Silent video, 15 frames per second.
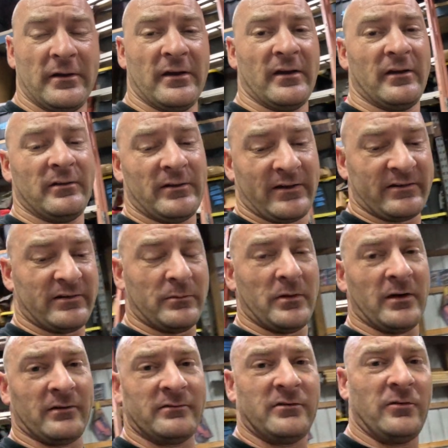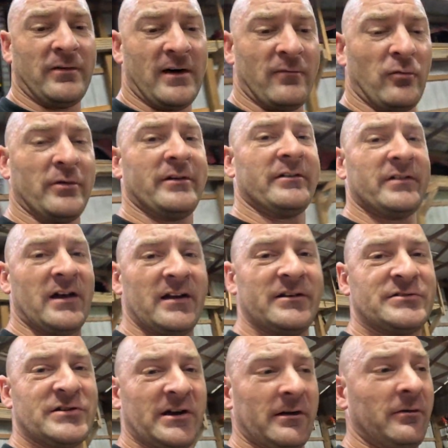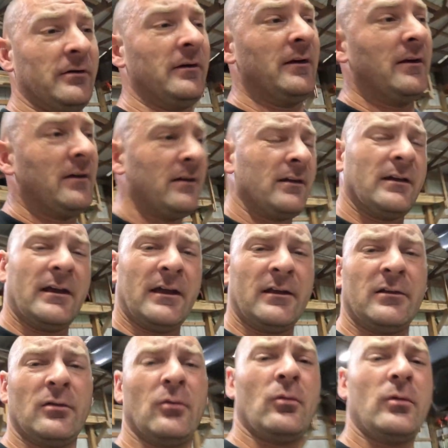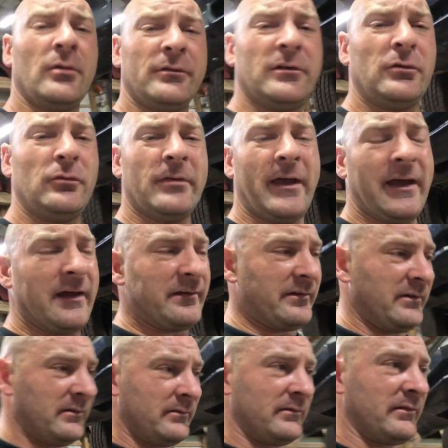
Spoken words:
like I said, my 251 Designs channel, and we'll do that.